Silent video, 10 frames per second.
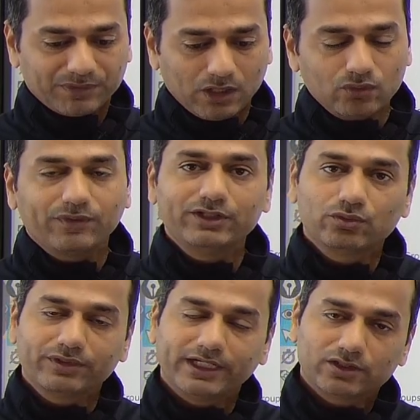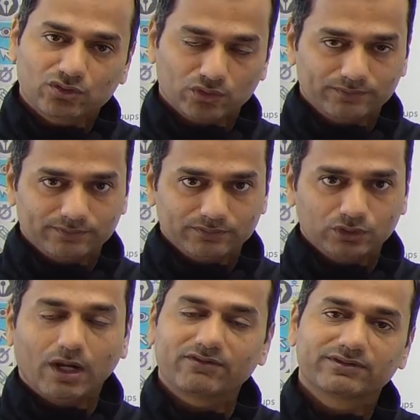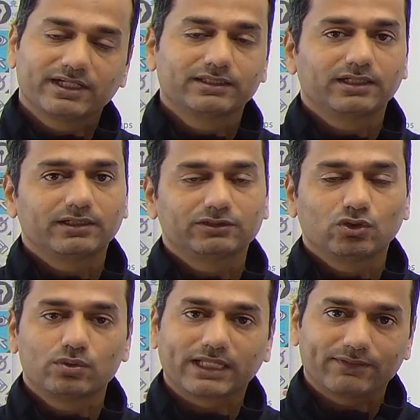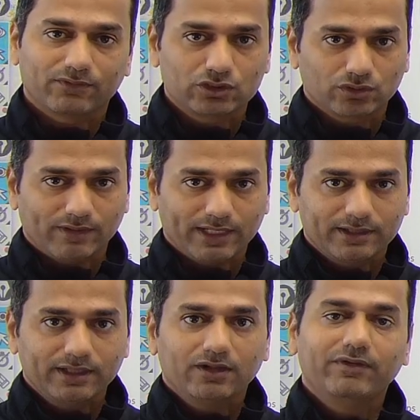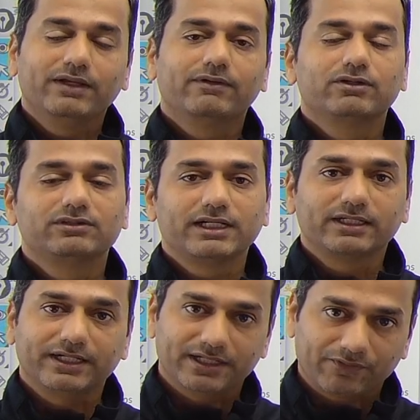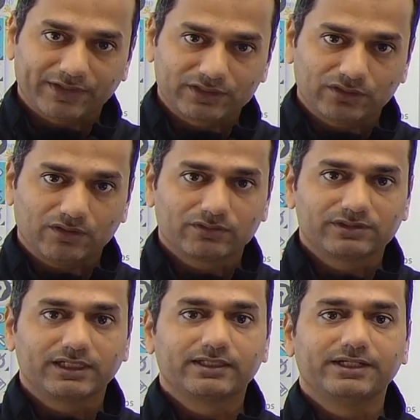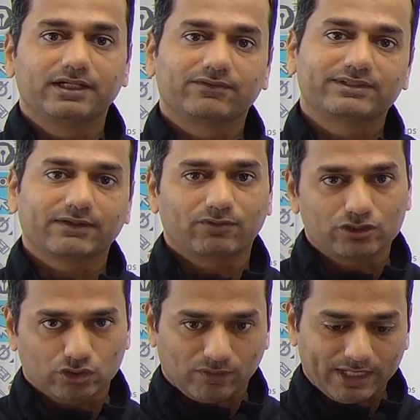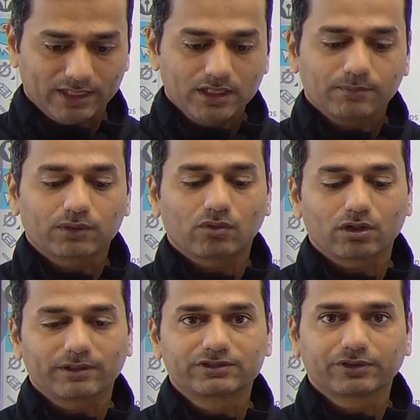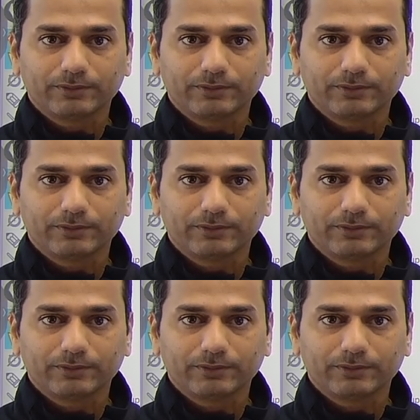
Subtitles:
Now, when you create a zone, you have to select the zone type virtual wire. Whenever you select the interface, you have to select the interface type virtual wire. But what about the